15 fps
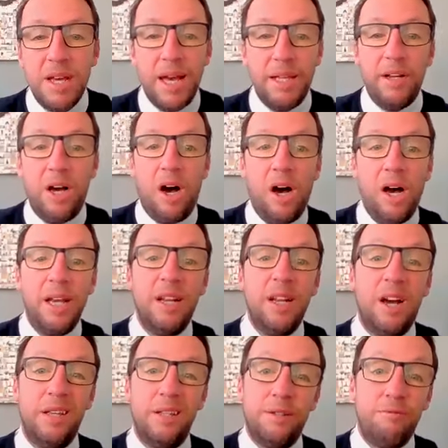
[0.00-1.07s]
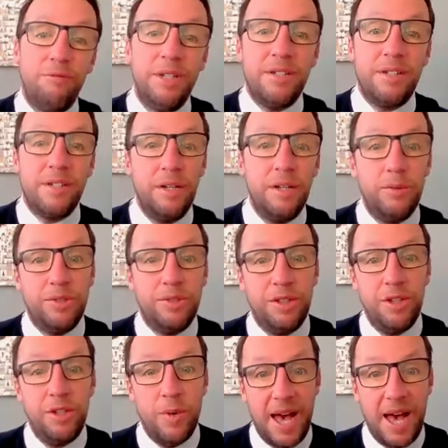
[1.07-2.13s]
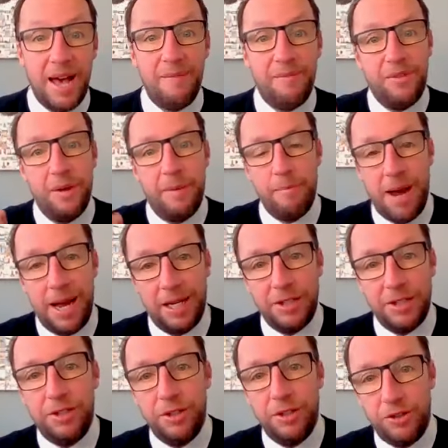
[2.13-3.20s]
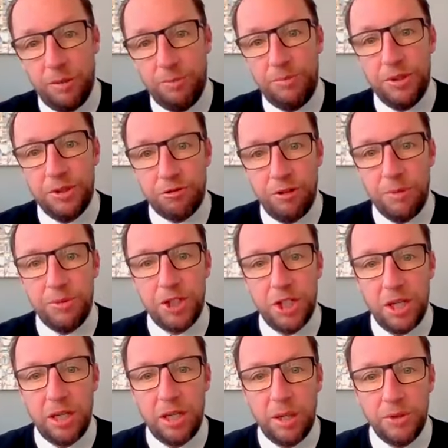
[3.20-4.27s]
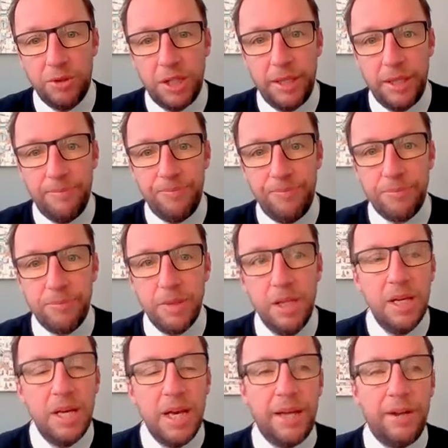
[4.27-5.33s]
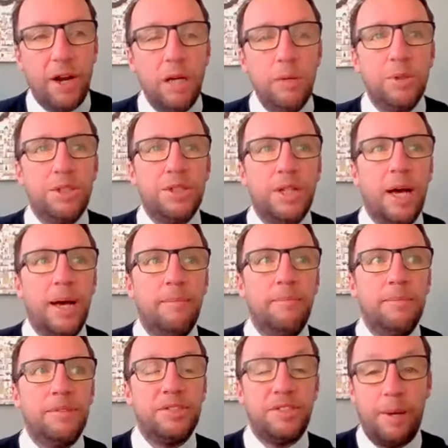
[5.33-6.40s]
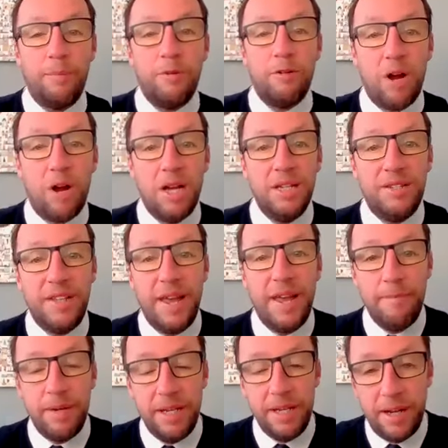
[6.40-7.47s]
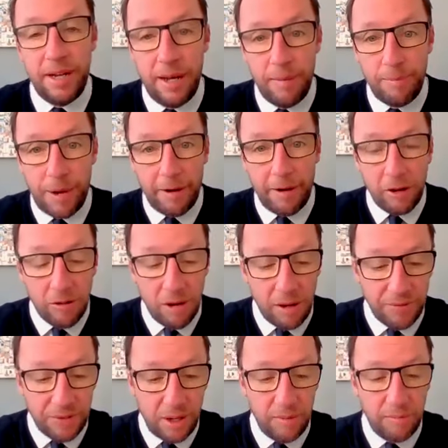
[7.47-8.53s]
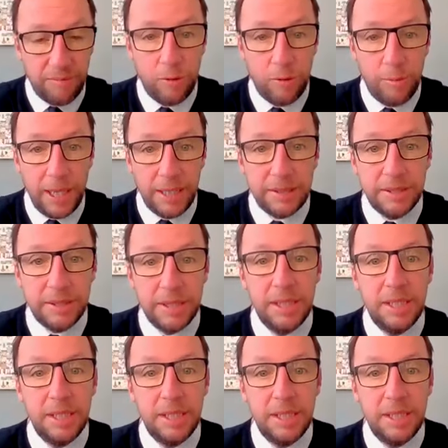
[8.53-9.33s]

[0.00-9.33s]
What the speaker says: and highlight 3 skills that you have that match the job description closely. And I would summarize them in a paragraph type format.